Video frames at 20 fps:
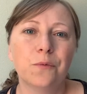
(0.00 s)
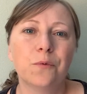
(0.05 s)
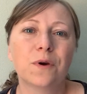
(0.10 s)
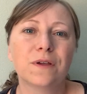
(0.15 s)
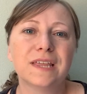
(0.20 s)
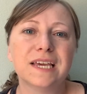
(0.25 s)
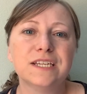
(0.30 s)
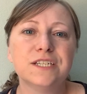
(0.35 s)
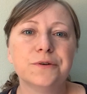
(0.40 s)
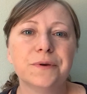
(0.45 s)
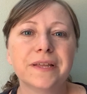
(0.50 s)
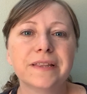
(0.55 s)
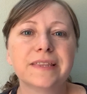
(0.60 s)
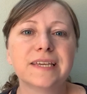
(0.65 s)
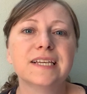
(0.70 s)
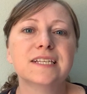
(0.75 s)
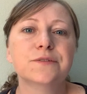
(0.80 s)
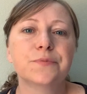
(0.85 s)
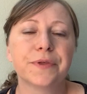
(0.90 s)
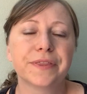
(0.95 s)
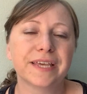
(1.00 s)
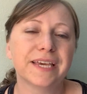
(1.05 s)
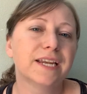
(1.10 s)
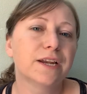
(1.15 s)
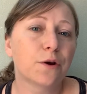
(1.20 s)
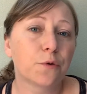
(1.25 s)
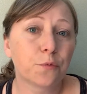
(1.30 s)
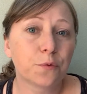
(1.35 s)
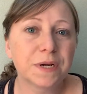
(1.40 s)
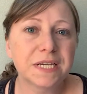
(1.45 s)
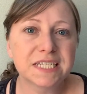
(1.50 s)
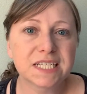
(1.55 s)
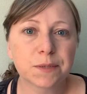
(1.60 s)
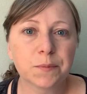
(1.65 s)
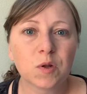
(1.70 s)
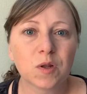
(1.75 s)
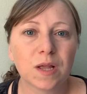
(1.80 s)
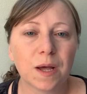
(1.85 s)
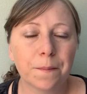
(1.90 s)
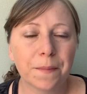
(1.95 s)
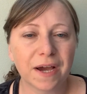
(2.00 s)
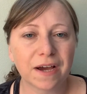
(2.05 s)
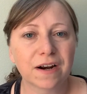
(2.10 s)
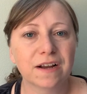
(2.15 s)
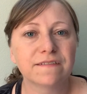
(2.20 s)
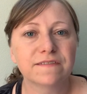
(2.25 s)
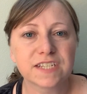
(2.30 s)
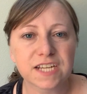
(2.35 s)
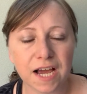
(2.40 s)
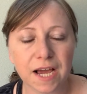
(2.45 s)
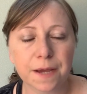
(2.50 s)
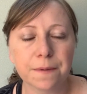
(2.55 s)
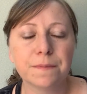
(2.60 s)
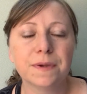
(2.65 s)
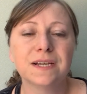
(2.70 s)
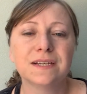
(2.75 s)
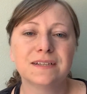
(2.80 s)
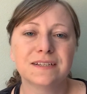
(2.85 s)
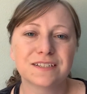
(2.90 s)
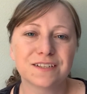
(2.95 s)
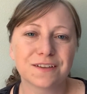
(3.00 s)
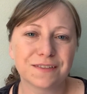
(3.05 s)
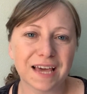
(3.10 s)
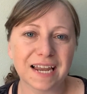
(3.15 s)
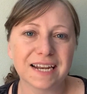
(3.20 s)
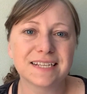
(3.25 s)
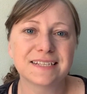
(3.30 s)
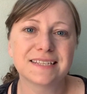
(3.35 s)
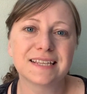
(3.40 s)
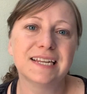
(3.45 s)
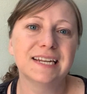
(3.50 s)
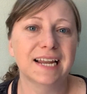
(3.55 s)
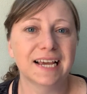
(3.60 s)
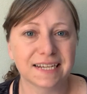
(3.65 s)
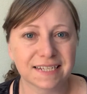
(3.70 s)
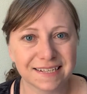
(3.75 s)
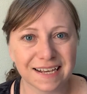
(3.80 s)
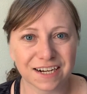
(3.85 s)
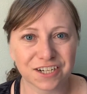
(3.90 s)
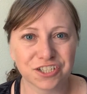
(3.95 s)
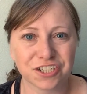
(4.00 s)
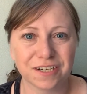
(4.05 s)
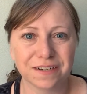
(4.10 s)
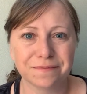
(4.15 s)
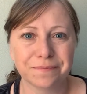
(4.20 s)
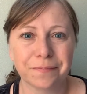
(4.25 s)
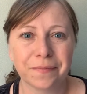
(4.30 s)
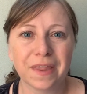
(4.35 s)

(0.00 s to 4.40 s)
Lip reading: Were they doing things within a reasonable amount of time? So that is the next section.